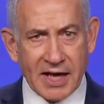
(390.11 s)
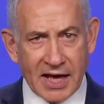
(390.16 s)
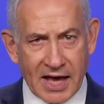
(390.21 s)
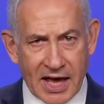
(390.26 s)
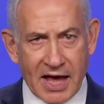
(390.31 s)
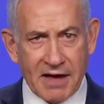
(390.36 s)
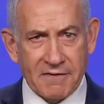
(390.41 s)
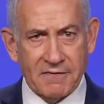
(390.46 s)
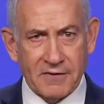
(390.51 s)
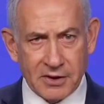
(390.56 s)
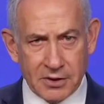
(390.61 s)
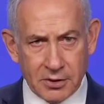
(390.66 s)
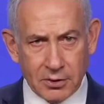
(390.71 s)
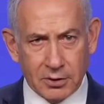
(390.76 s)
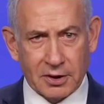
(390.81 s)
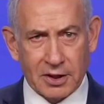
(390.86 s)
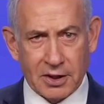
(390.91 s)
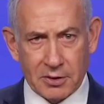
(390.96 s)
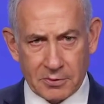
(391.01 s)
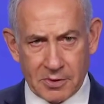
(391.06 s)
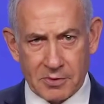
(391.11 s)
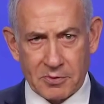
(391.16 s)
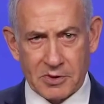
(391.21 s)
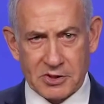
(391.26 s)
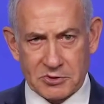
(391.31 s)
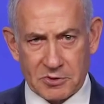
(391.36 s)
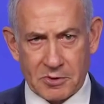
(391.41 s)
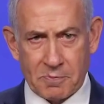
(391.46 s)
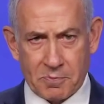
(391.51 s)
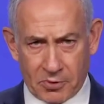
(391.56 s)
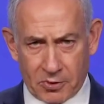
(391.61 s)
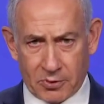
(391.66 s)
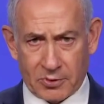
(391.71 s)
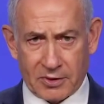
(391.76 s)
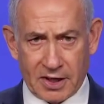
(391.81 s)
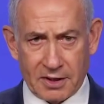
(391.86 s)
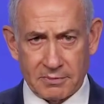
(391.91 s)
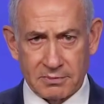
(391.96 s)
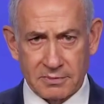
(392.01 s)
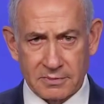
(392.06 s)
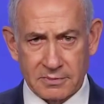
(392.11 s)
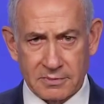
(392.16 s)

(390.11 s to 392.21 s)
have a nuclear enrichment program.